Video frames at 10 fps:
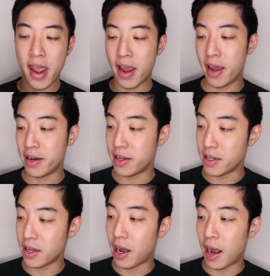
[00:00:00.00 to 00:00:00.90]
And
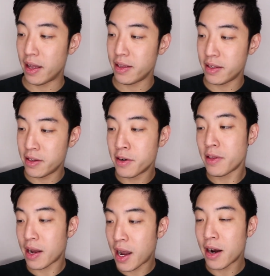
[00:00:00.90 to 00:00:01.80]
I, you know,
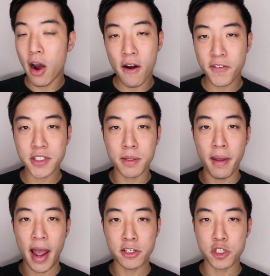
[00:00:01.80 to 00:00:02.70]
that kind of offers
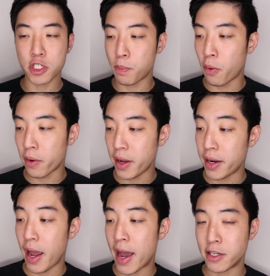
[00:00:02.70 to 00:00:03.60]
some extra support
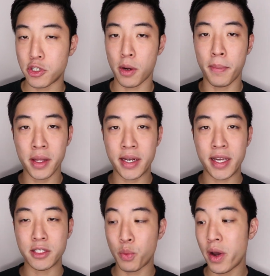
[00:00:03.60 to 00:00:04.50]
and added
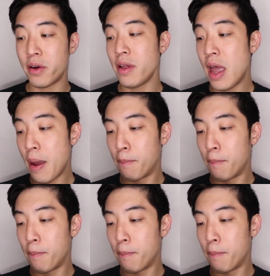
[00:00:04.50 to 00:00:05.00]
durability as well,